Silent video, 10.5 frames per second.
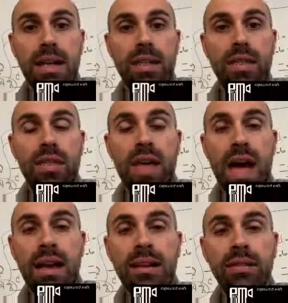
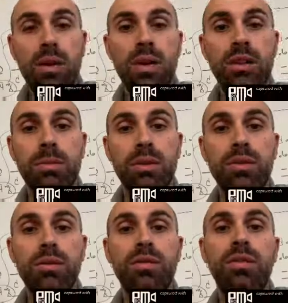That is going to
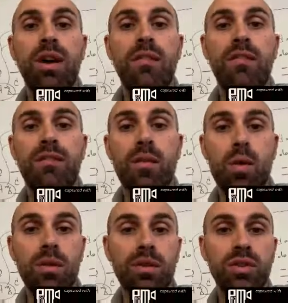produce
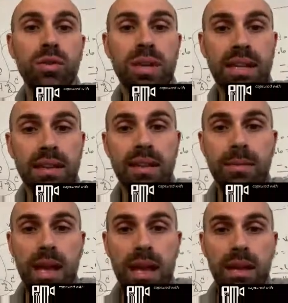4/2 helium
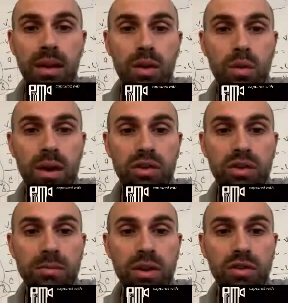and a question
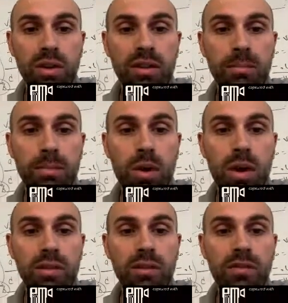mark. So let's
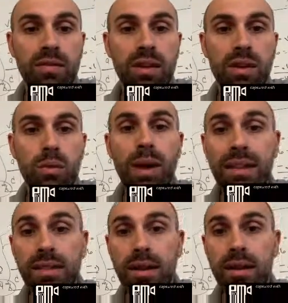pause the video
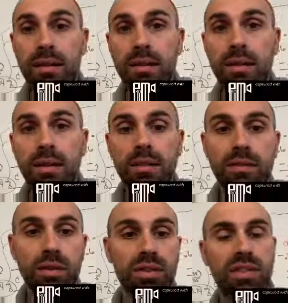right there
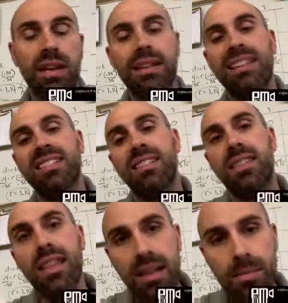for a second. Let's
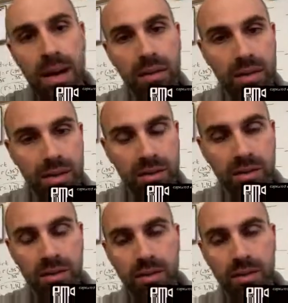think about this.